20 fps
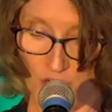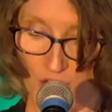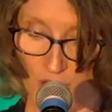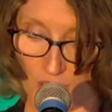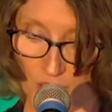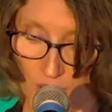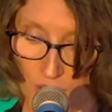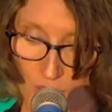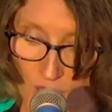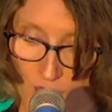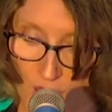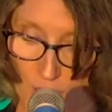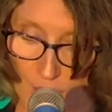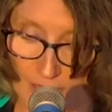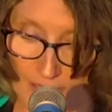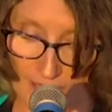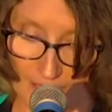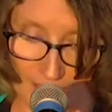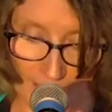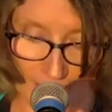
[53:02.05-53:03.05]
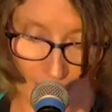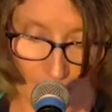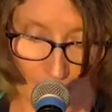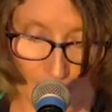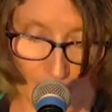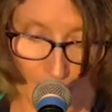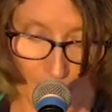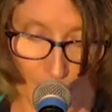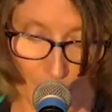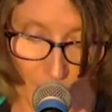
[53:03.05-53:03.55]
also comments that some
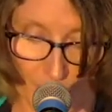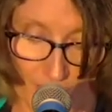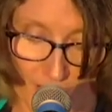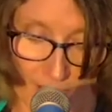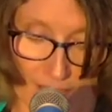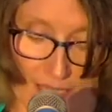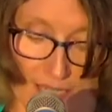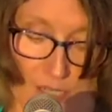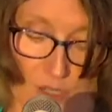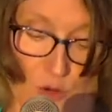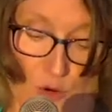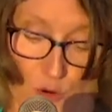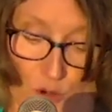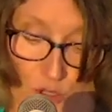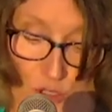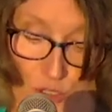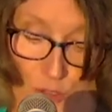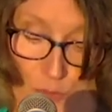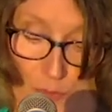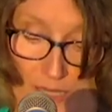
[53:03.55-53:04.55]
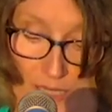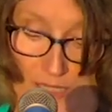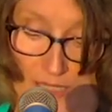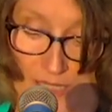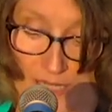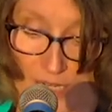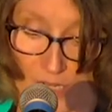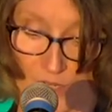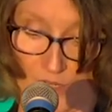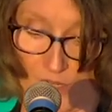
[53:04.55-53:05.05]
people think that in order to be a
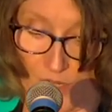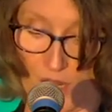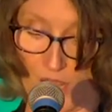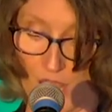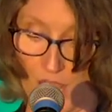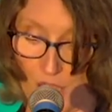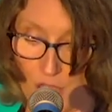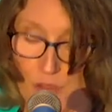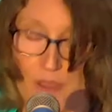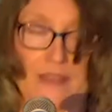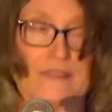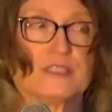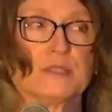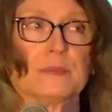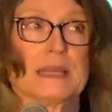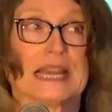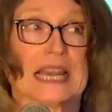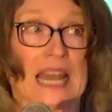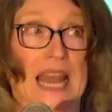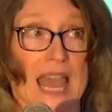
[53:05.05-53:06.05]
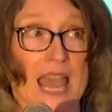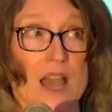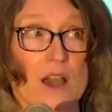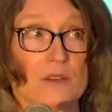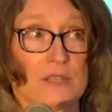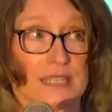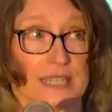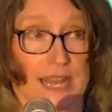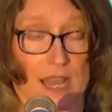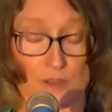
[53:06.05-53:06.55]
leader, you have to be
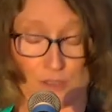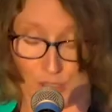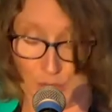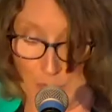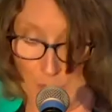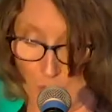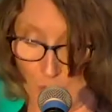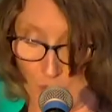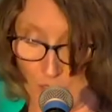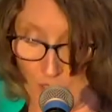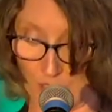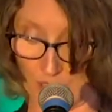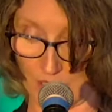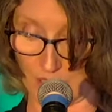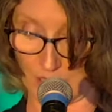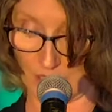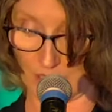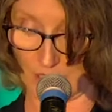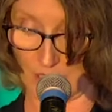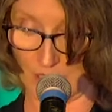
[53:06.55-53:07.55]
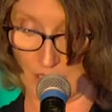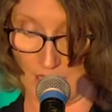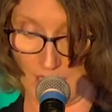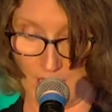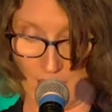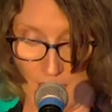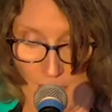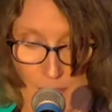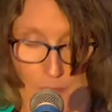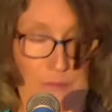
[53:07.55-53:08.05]
loud and outspoken.
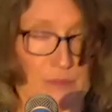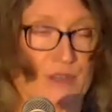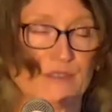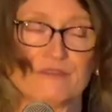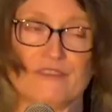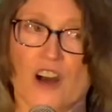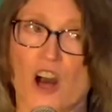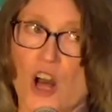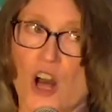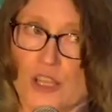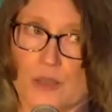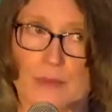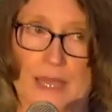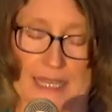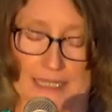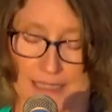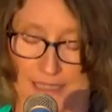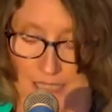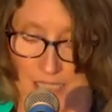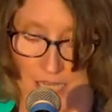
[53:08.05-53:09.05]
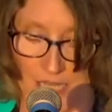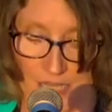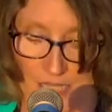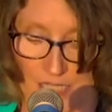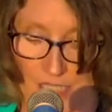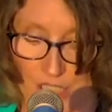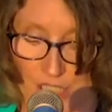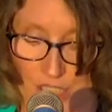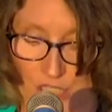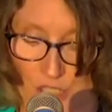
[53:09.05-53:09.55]
But volume has
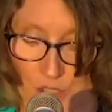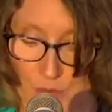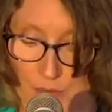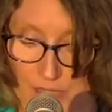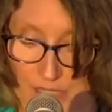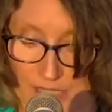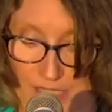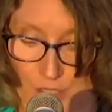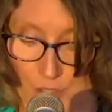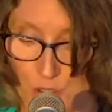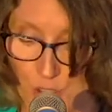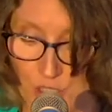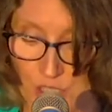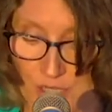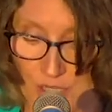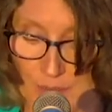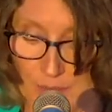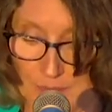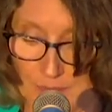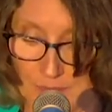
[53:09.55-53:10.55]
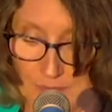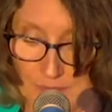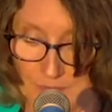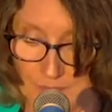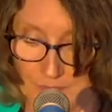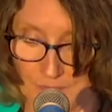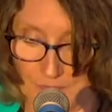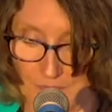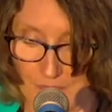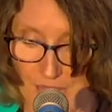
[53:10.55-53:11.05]
nothing to do with leadership.
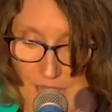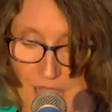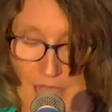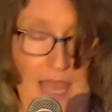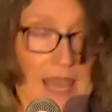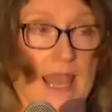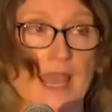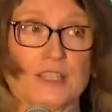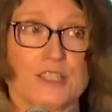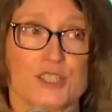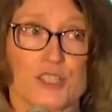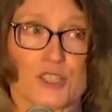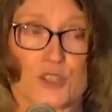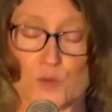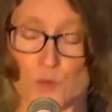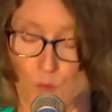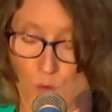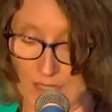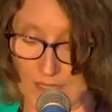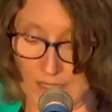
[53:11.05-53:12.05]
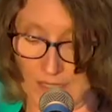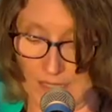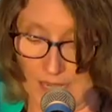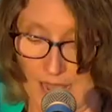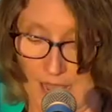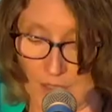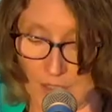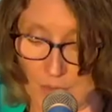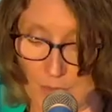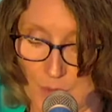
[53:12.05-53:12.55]
Esther wasn't
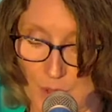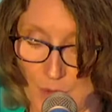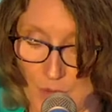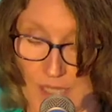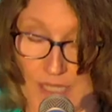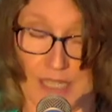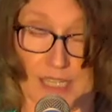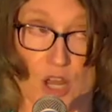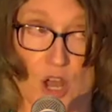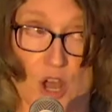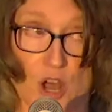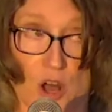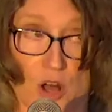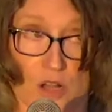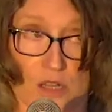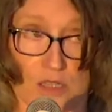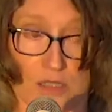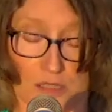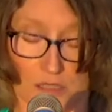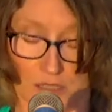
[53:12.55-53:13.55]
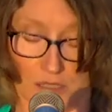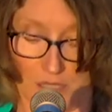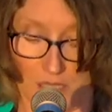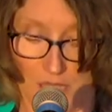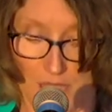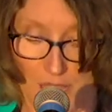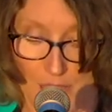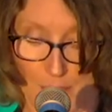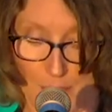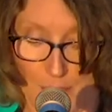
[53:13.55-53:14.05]
outspoken at all
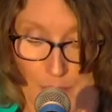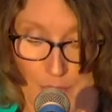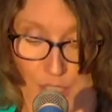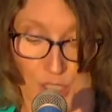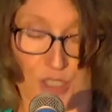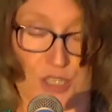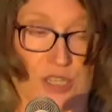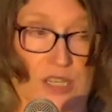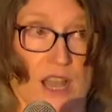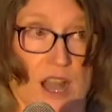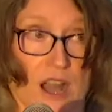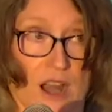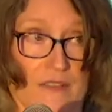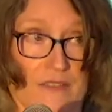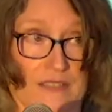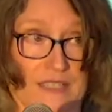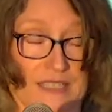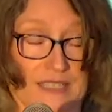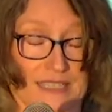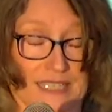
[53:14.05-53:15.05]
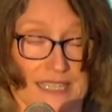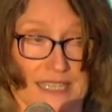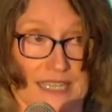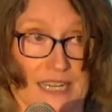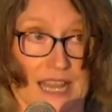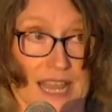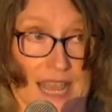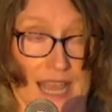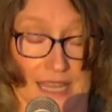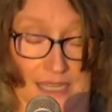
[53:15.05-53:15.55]
but she obviously
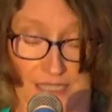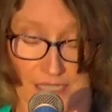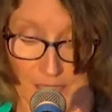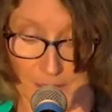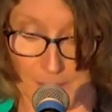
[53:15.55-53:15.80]
led.